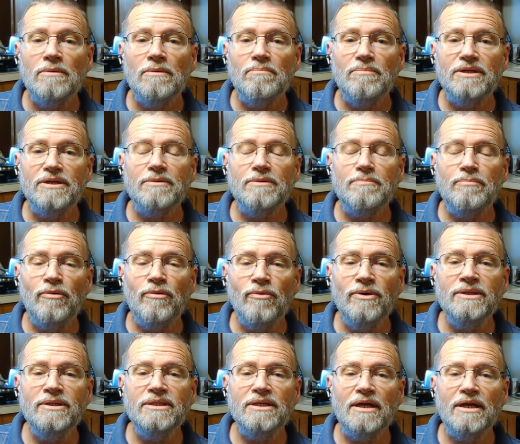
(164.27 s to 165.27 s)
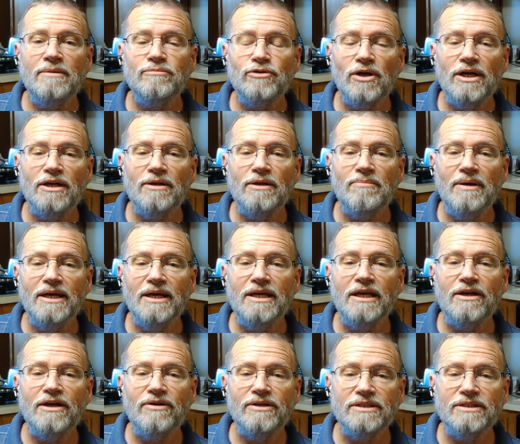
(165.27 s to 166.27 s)
But the point that I'm trying to make
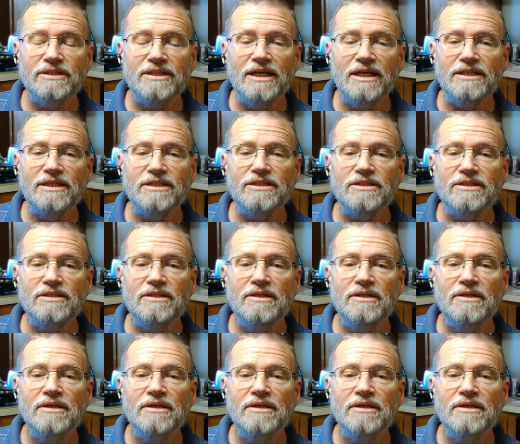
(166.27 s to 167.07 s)
here is this.